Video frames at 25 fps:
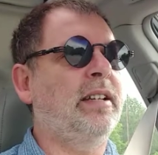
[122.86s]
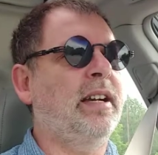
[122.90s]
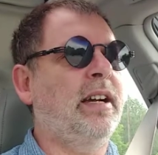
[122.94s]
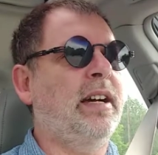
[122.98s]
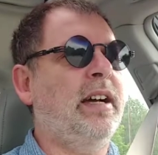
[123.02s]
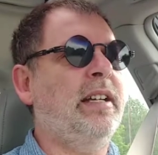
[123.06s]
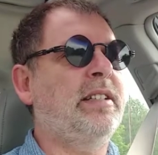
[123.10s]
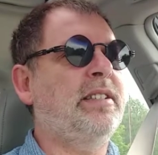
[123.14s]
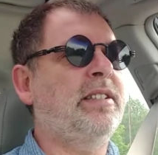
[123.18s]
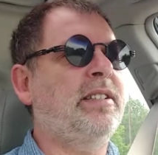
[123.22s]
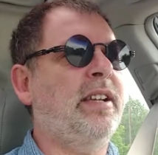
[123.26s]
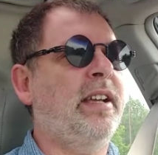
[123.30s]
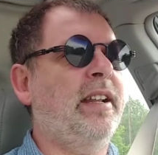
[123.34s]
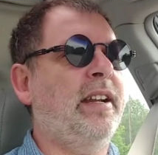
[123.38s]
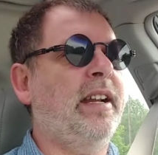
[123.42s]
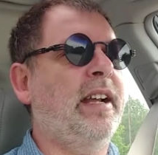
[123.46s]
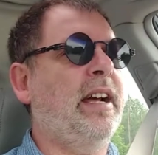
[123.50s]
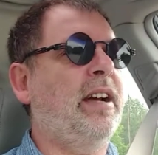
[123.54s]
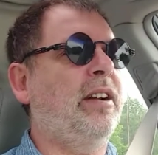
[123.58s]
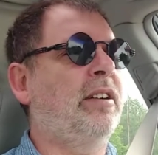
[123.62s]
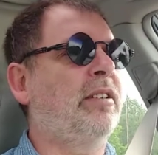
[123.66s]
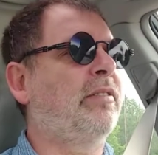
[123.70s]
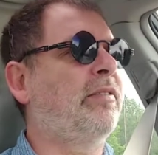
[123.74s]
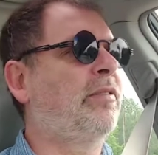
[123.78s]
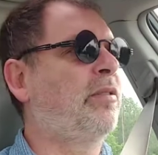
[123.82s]
God set
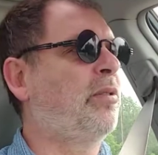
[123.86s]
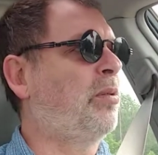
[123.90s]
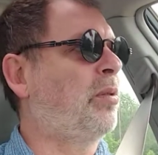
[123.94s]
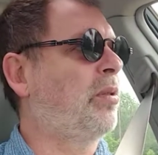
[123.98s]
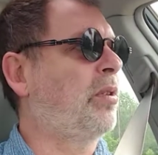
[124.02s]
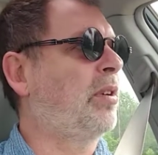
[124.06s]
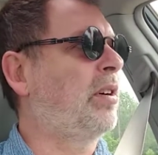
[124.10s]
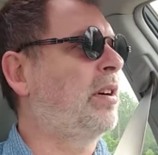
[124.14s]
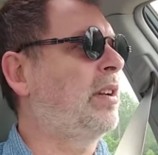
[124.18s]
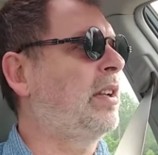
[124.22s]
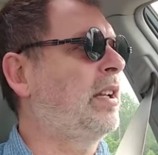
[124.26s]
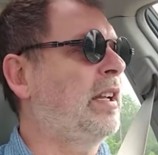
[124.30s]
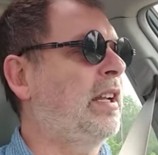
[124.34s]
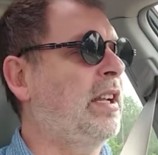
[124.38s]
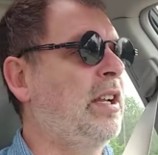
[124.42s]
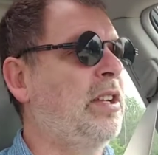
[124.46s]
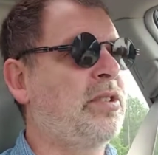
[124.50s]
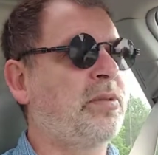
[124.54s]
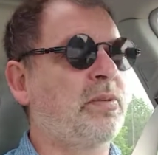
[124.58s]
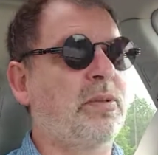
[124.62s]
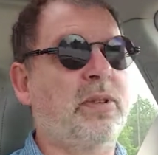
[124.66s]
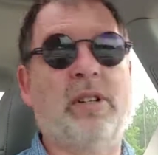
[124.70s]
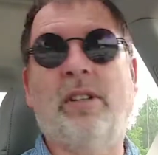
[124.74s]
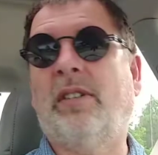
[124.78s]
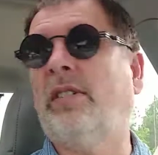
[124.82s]
out for
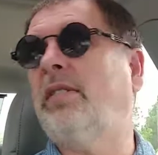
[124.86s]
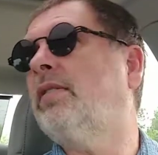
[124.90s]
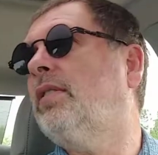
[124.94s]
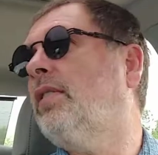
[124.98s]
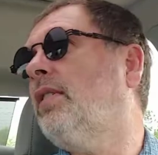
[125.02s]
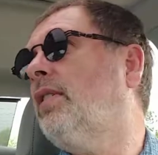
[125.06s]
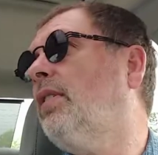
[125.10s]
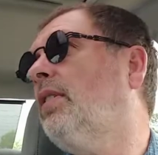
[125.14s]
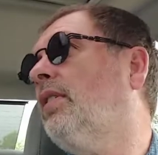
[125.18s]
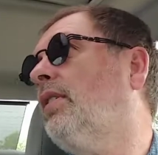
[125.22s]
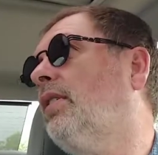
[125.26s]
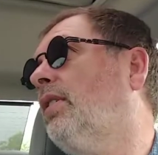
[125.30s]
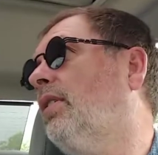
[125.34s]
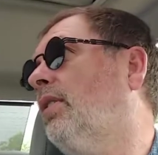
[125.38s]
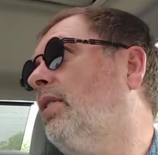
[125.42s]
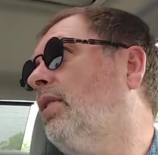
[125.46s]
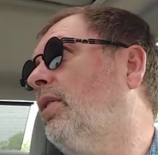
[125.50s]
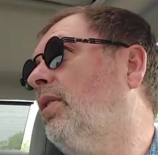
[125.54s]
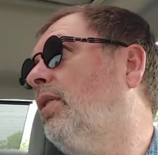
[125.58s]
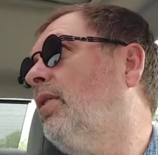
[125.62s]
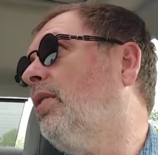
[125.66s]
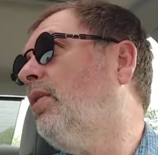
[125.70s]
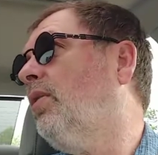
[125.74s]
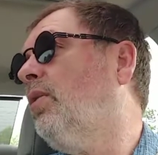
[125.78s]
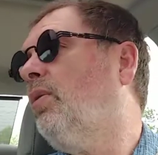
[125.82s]
Israel
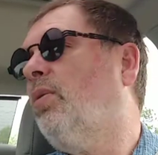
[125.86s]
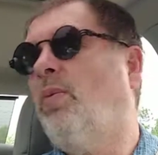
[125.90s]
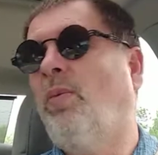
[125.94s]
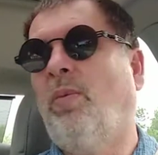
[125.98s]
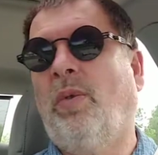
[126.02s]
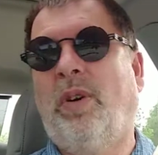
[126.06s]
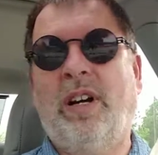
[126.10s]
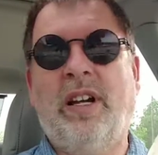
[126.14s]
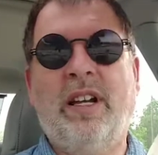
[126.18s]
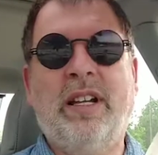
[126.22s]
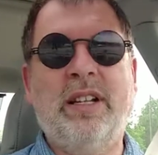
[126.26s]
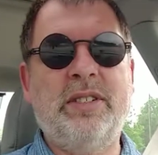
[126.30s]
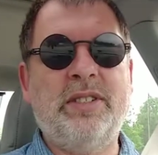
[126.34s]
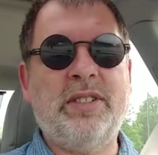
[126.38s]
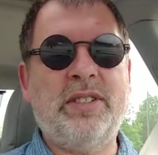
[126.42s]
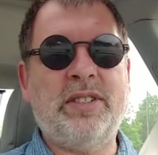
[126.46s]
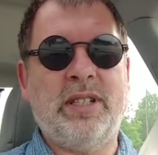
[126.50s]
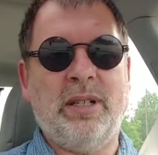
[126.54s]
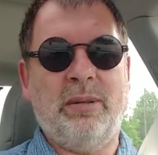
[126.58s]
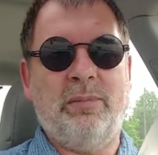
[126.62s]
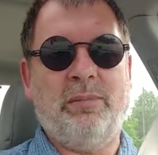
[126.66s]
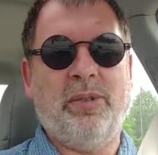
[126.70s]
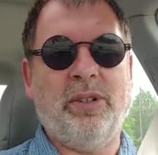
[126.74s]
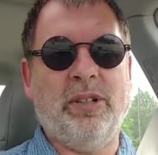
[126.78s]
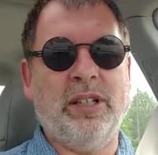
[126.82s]
was
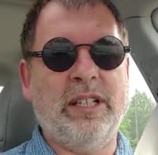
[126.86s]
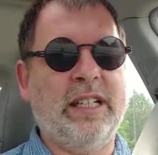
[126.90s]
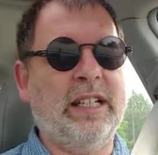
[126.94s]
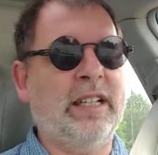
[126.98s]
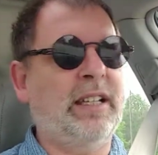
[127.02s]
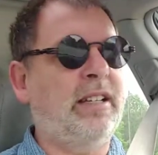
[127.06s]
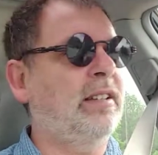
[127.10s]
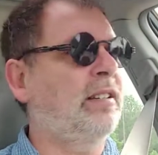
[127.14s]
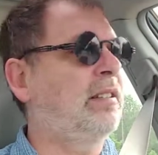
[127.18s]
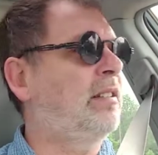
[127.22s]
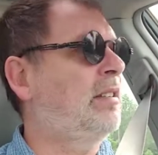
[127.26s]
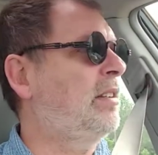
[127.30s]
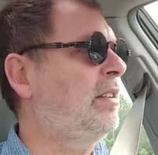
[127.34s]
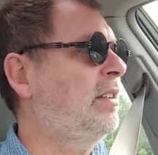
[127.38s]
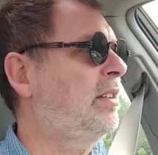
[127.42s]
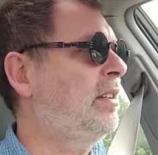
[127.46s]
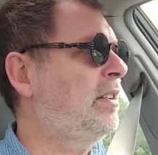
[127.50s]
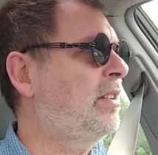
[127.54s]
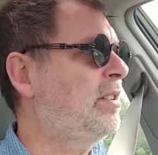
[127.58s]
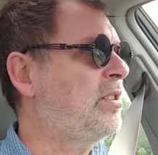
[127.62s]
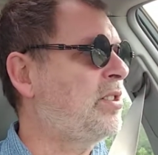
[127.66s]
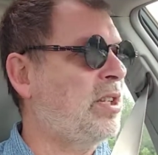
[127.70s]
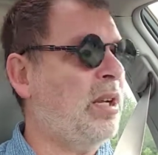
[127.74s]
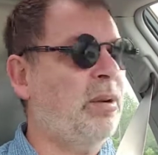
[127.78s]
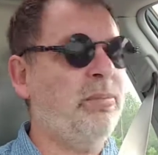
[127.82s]
simply
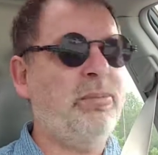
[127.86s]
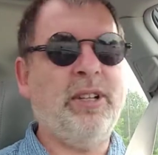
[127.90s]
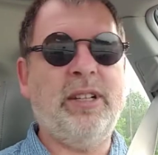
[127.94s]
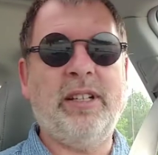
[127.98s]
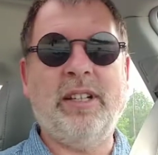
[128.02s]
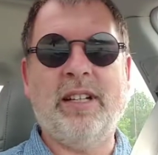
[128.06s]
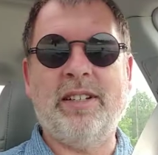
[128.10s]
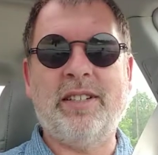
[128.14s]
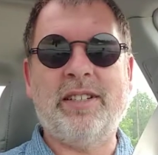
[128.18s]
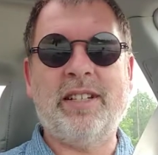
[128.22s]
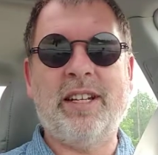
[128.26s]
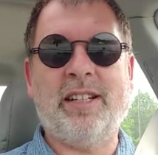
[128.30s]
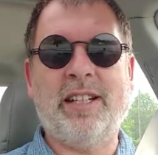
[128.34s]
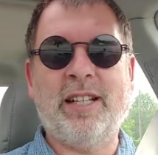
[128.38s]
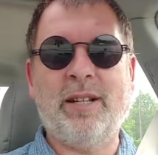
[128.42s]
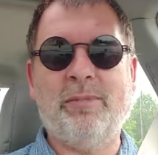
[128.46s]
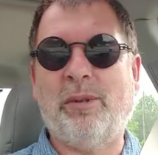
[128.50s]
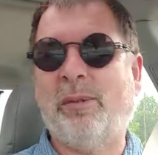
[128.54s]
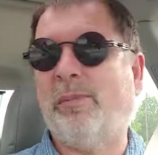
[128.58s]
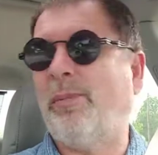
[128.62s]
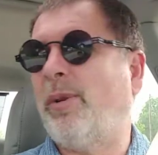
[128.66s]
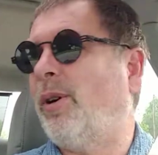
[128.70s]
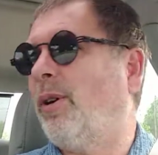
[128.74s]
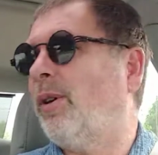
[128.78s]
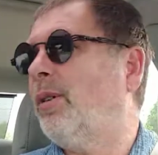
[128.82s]
something that set them
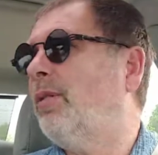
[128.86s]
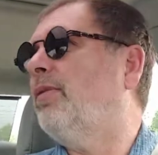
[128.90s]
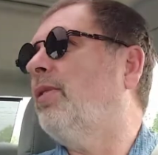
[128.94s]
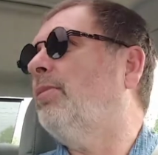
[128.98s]
apart